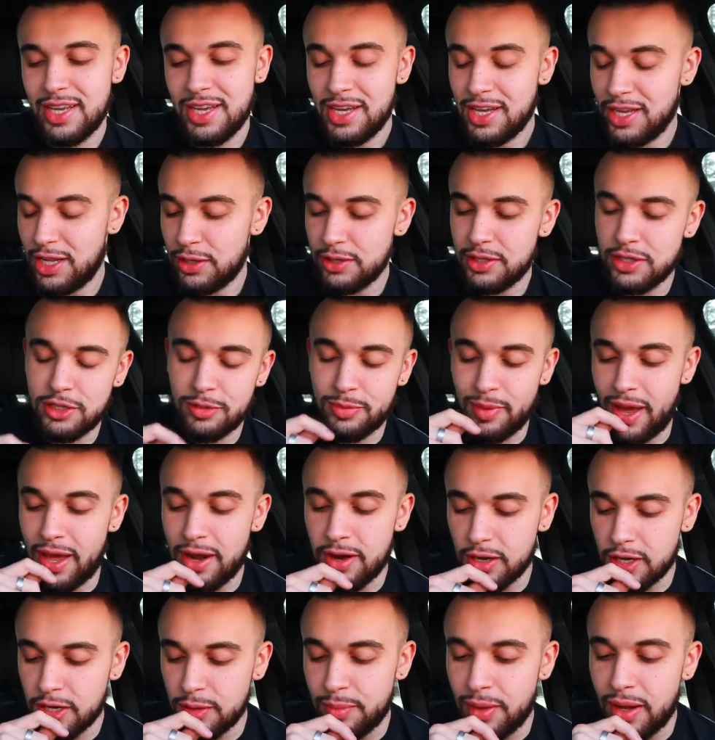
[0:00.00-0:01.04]
you know, it doesn't
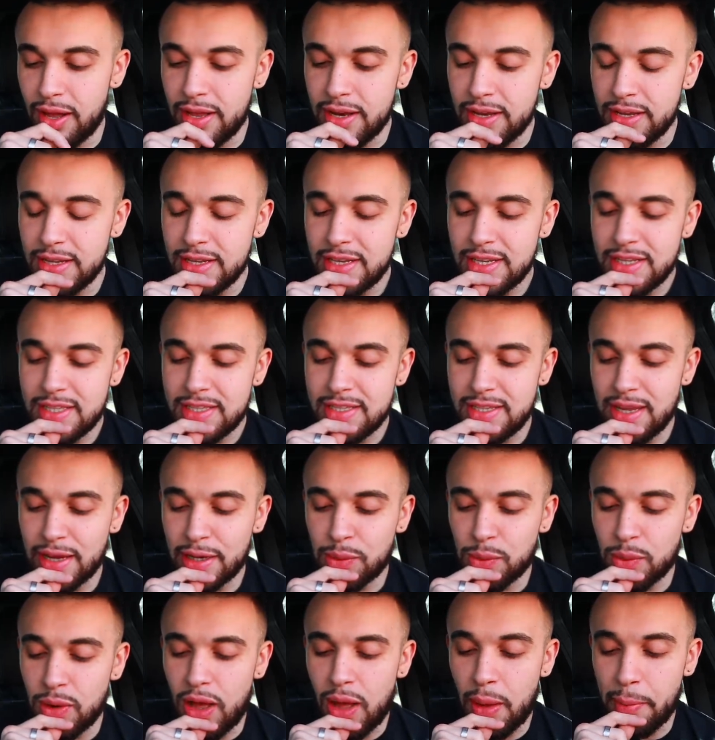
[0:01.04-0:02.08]
matter. Come on.
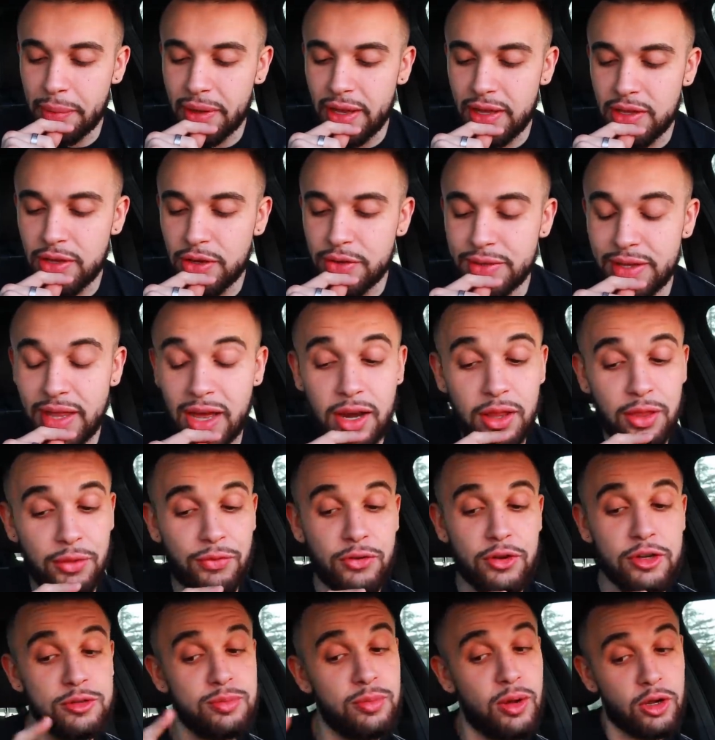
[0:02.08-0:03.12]
Zekrom, can you go down on the
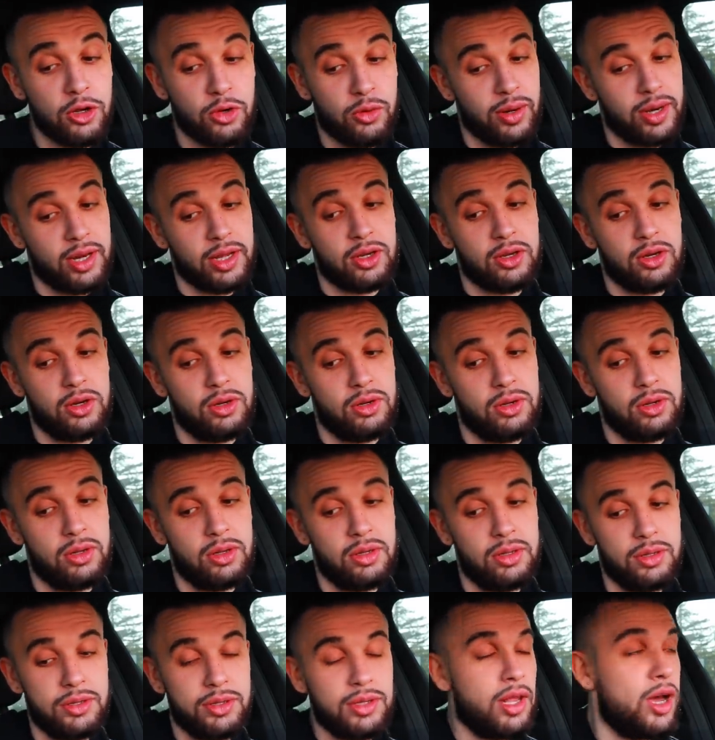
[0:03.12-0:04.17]
first ball?
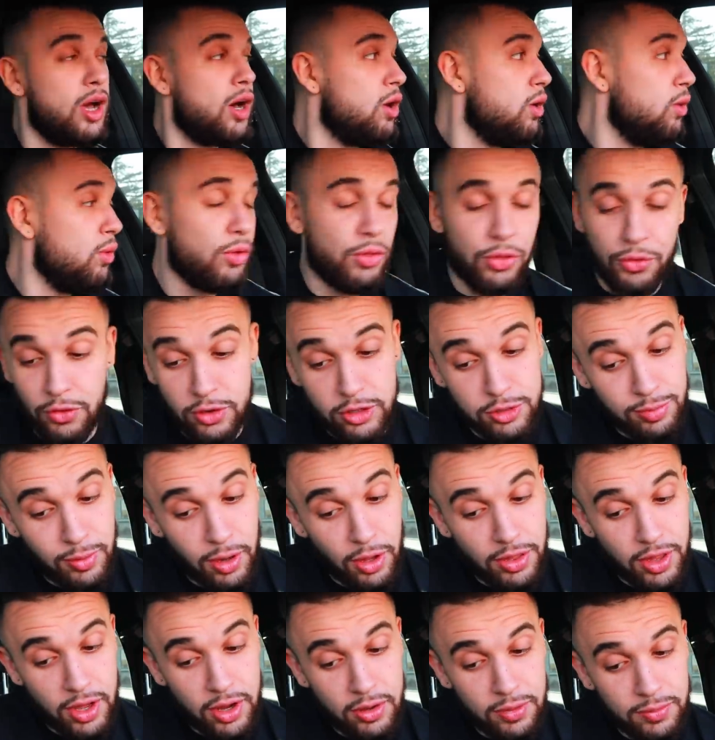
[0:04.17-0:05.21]
Critical. No. The first
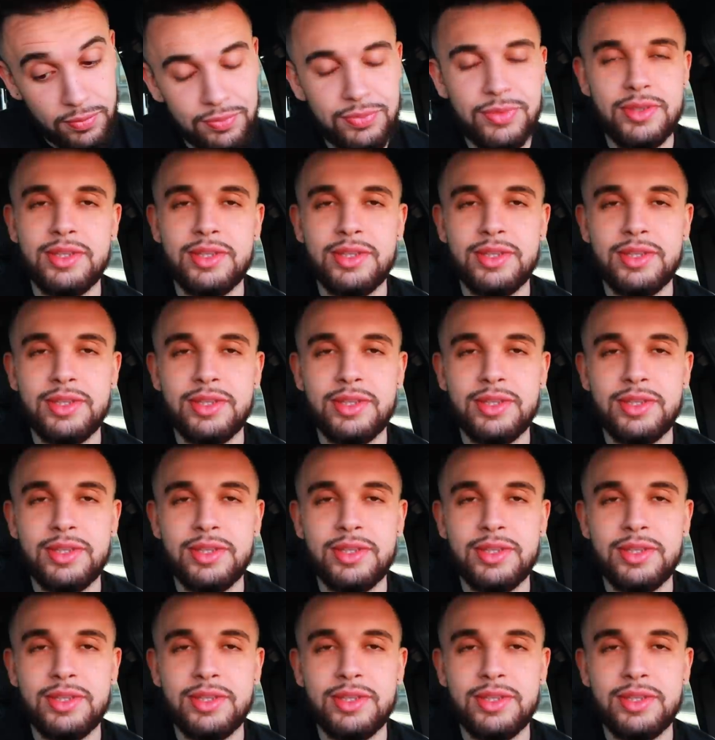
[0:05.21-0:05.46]
ball though?